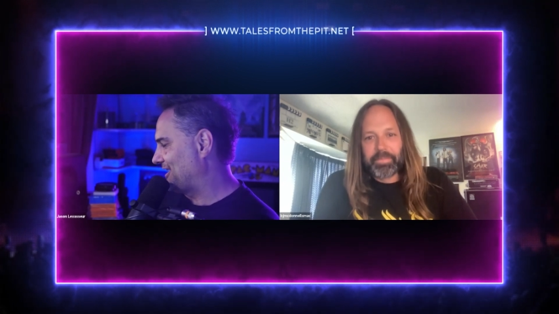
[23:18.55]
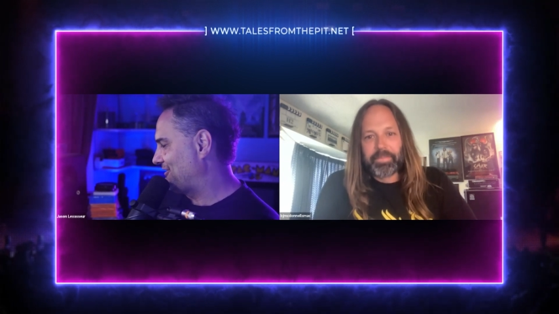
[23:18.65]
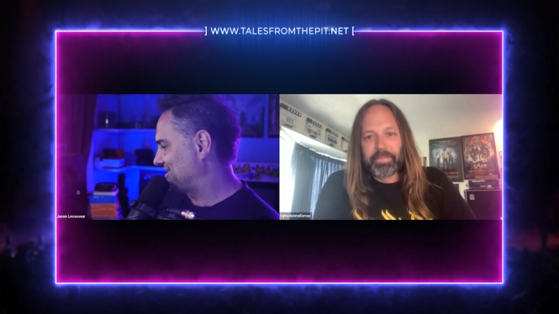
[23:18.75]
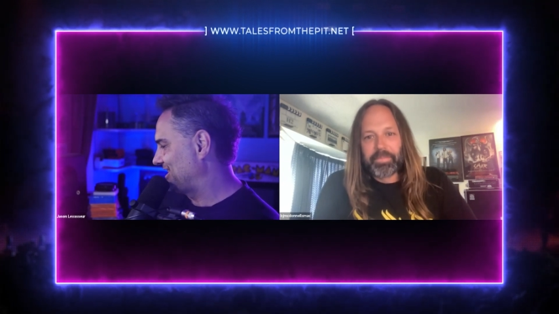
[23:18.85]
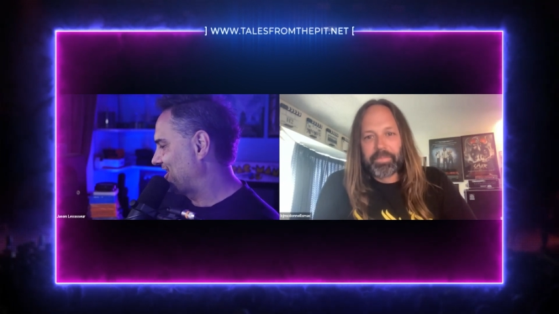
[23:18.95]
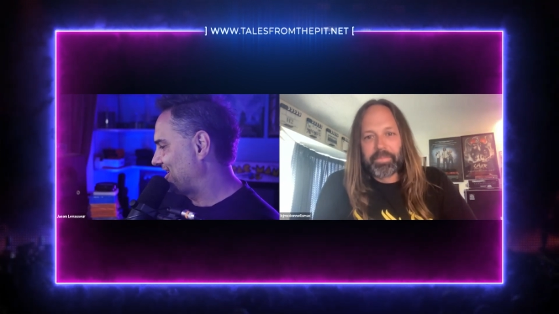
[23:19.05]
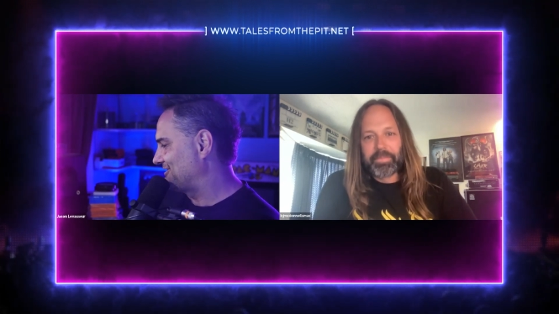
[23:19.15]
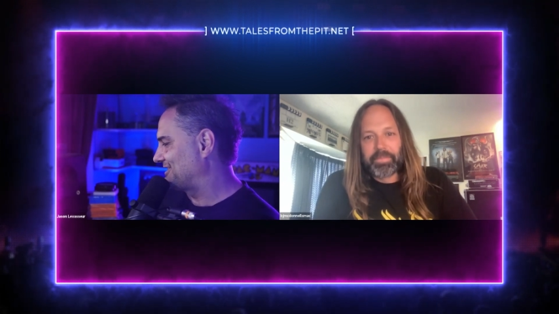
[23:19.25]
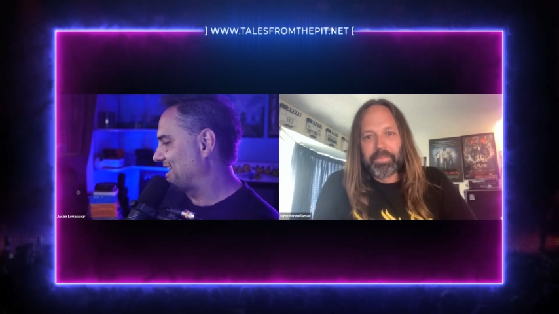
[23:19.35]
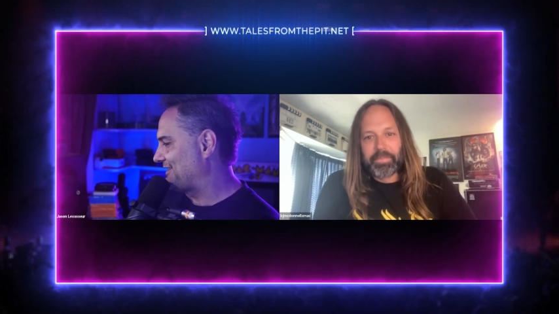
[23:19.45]
Speaker 1: I was the
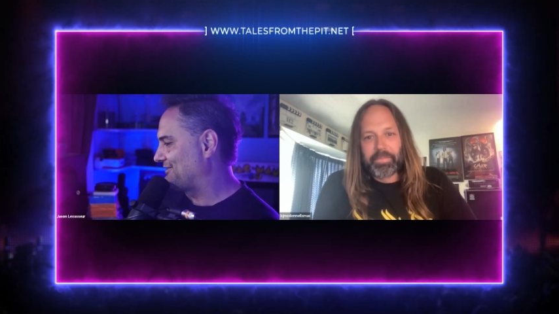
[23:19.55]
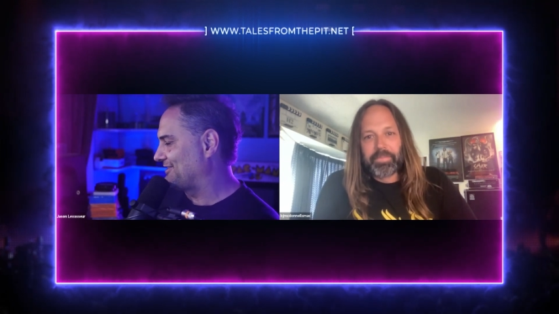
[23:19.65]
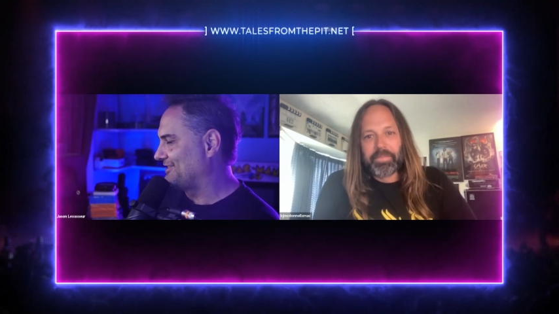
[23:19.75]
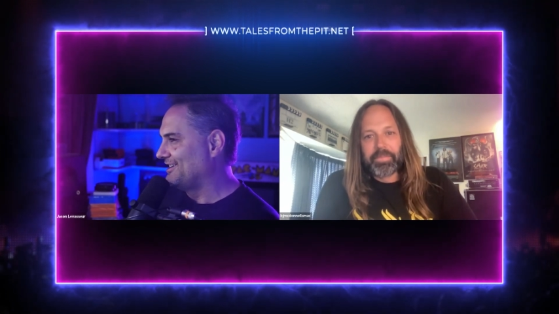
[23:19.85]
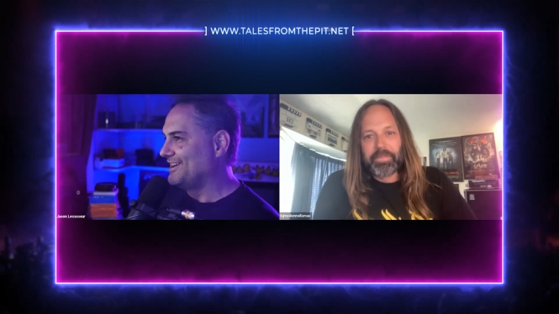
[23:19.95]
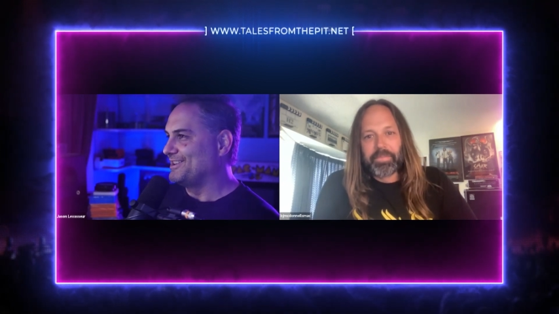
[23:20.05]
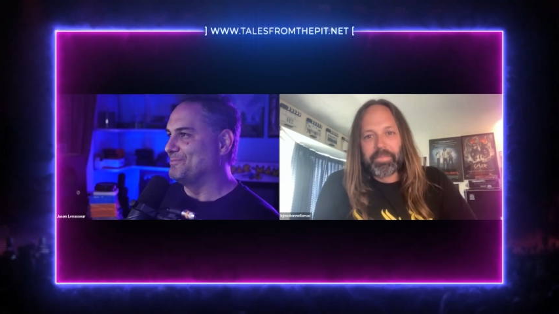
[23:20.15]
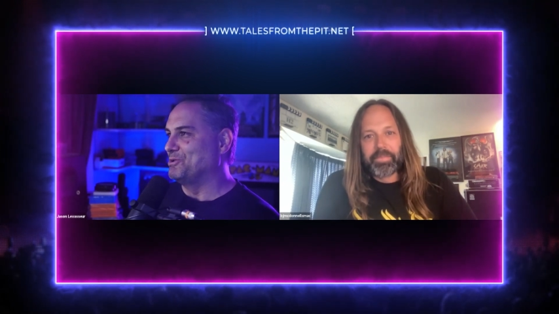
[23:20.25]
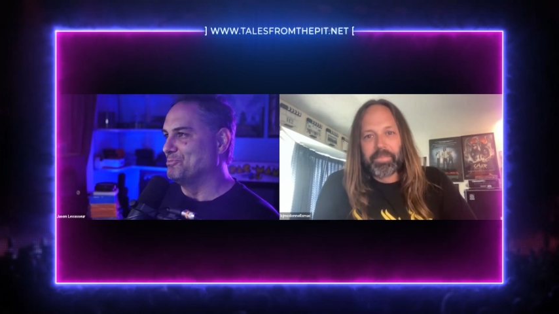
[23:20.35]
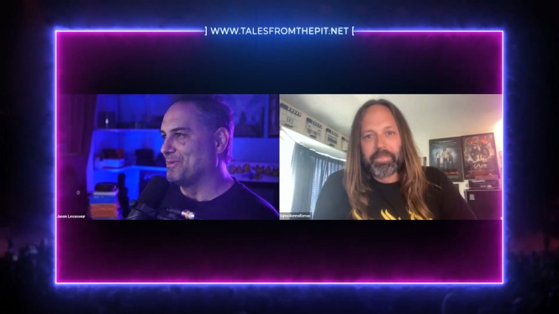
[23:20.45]
audio guy for the
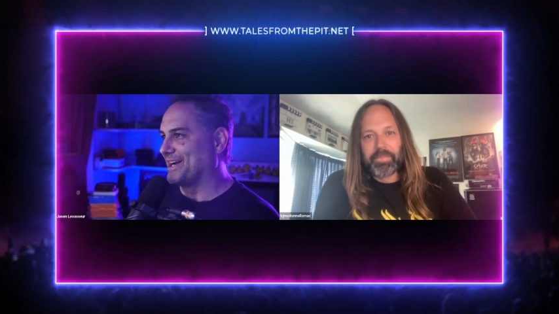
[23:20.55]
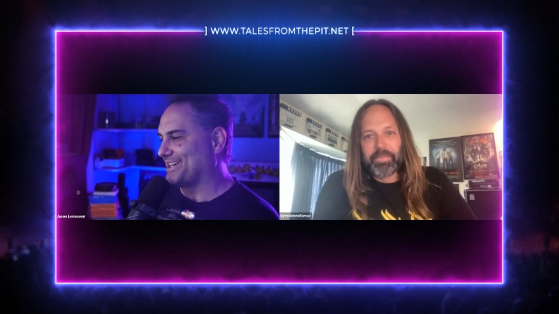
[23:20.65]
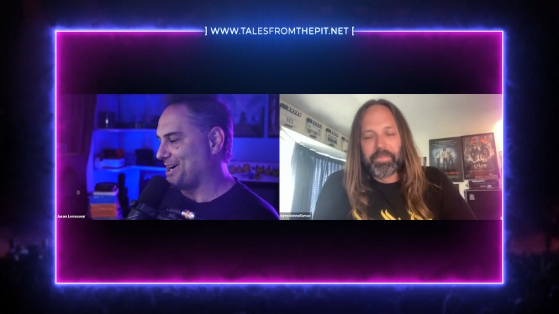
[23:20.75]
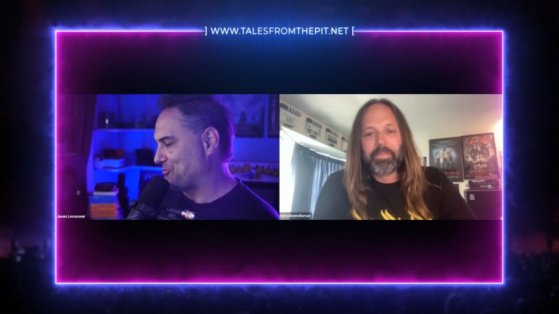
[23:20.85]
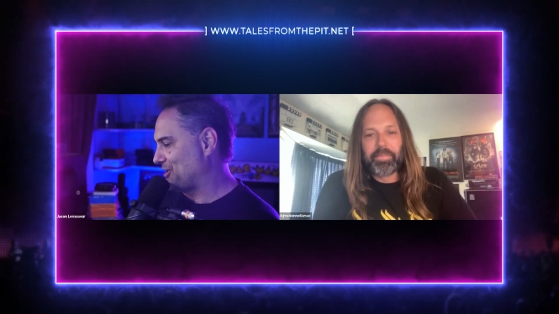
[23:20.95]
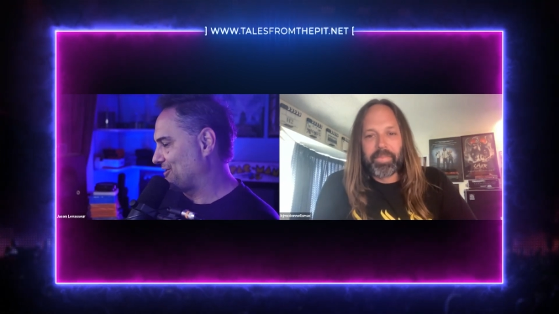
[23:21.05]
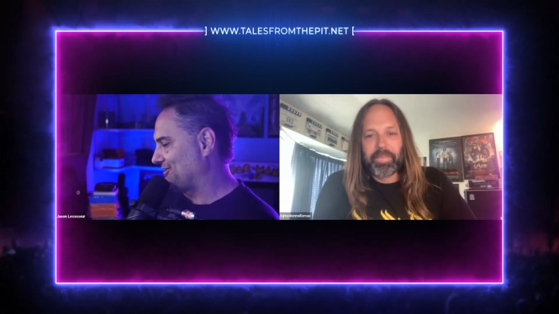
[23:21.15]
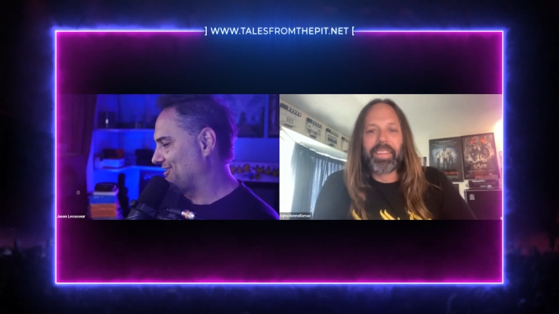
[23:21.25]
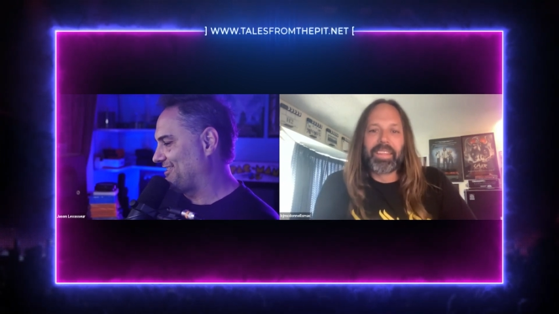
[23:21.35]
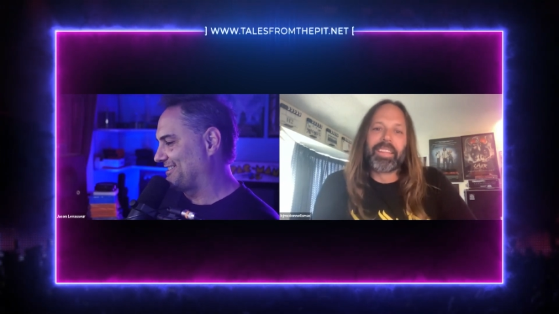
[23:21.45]
boom mic operator for
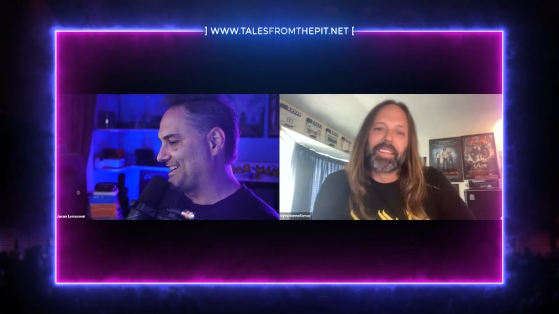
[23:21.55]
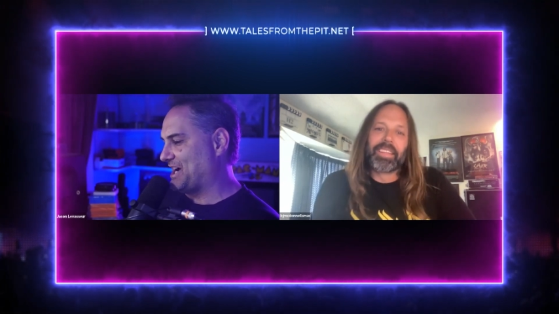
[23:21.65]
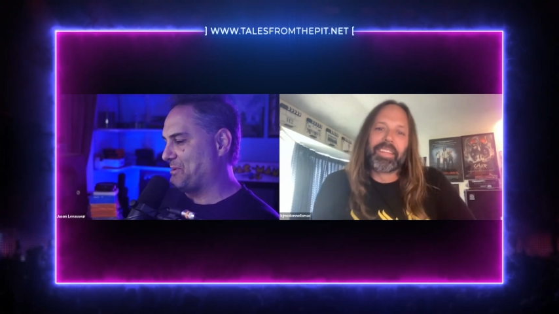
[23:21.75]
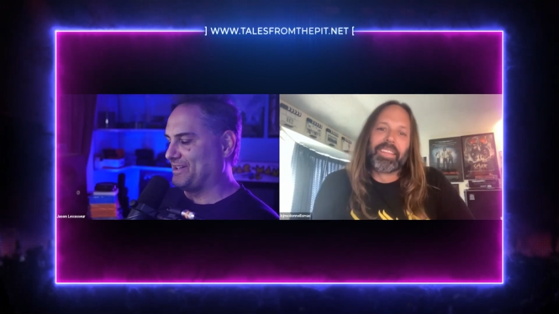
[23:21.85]
a long time.